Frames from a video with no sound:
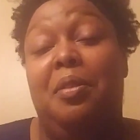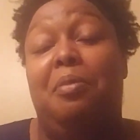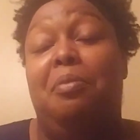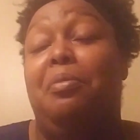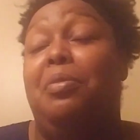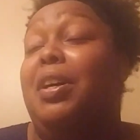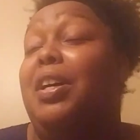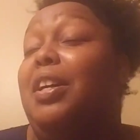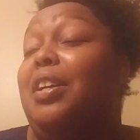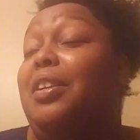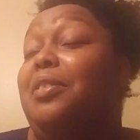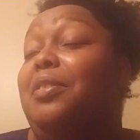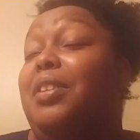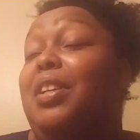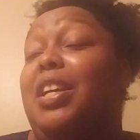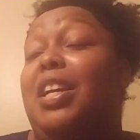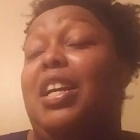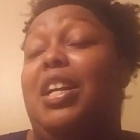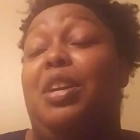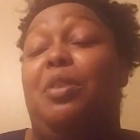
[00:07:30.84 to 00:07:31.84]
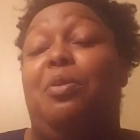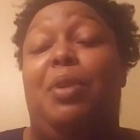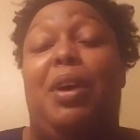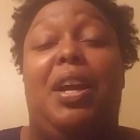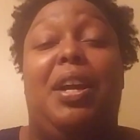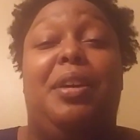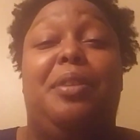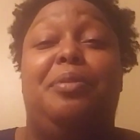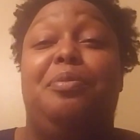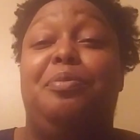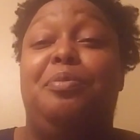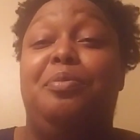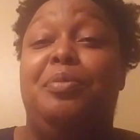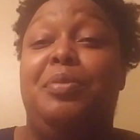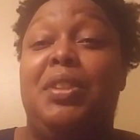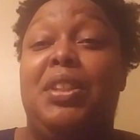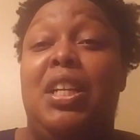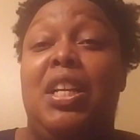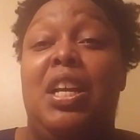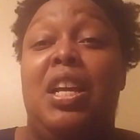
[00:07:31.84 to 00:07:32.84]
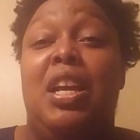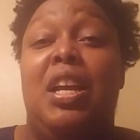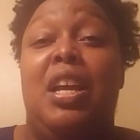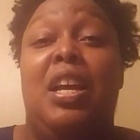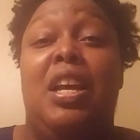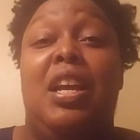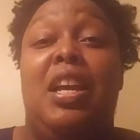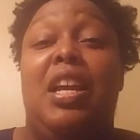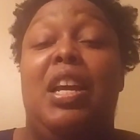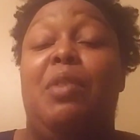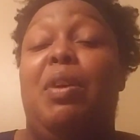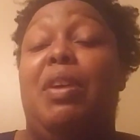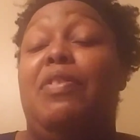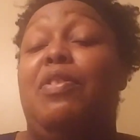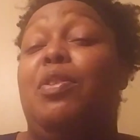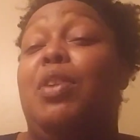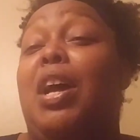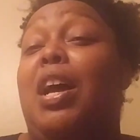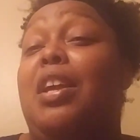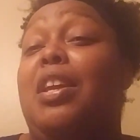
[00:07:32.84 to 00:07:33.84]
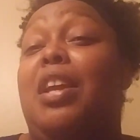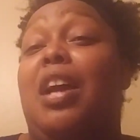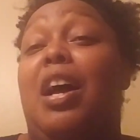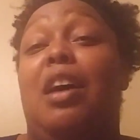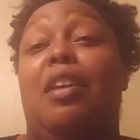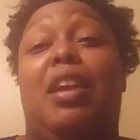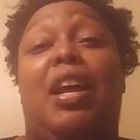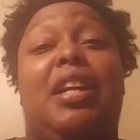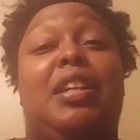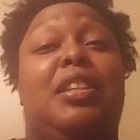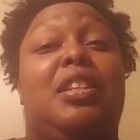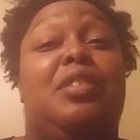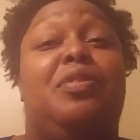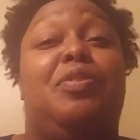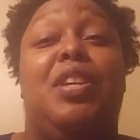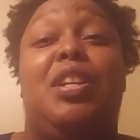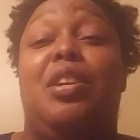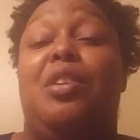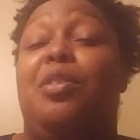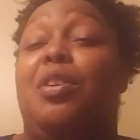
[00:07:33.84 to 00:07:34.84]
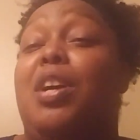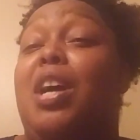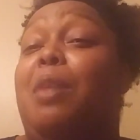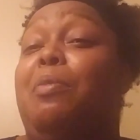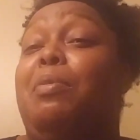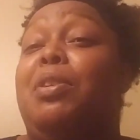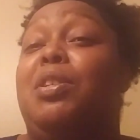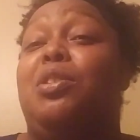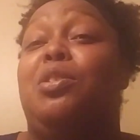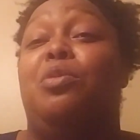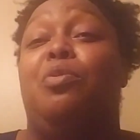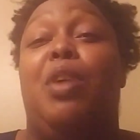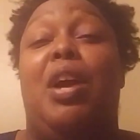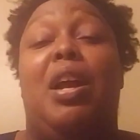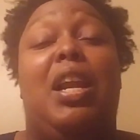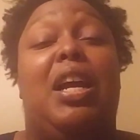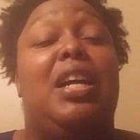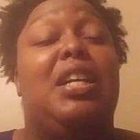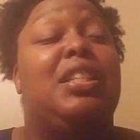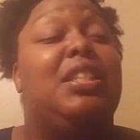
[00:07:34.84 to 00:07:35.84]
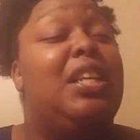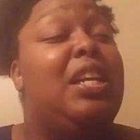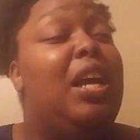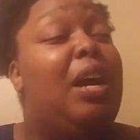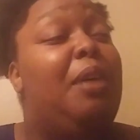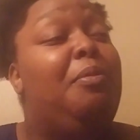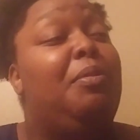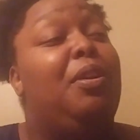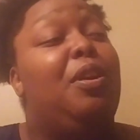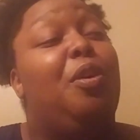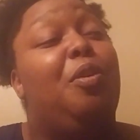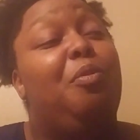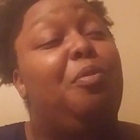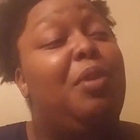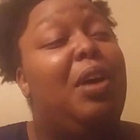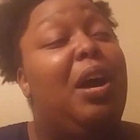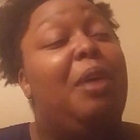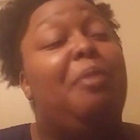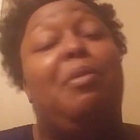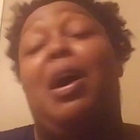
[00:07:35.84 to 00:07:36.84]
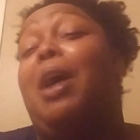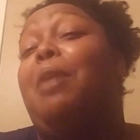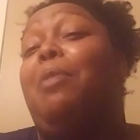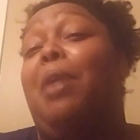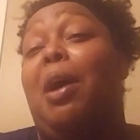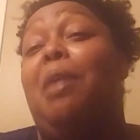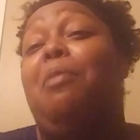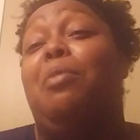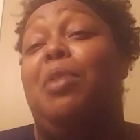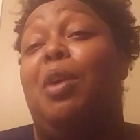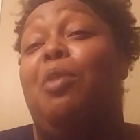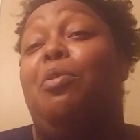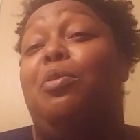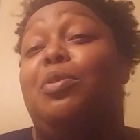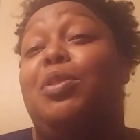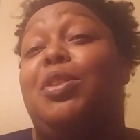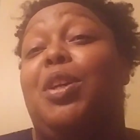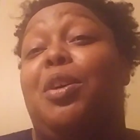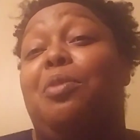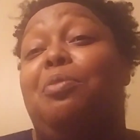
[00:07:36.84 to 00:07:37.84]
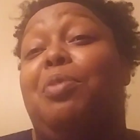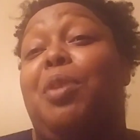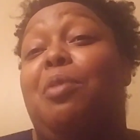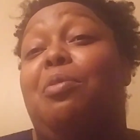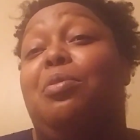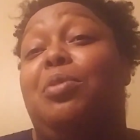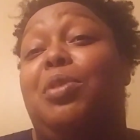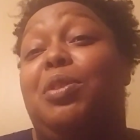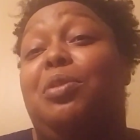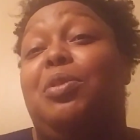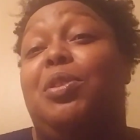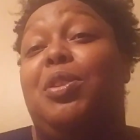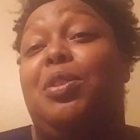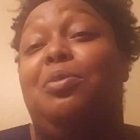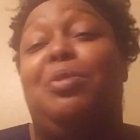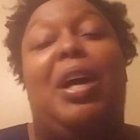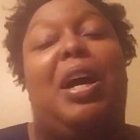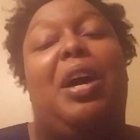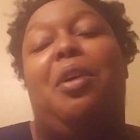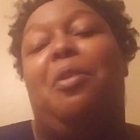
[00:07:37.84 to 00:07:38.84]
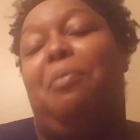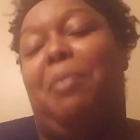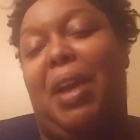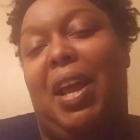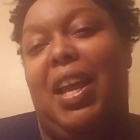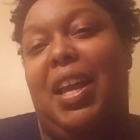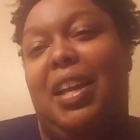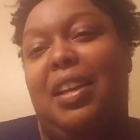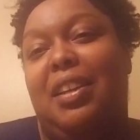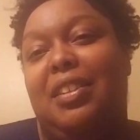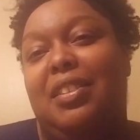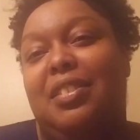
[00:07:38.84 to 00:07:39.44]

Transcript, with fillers: But anyway. Anyway, if you like y'all like this video, comment, subscribe. Like I say, I'm low. I'm I'm, I'm low on total post on YouTube. I don't mind.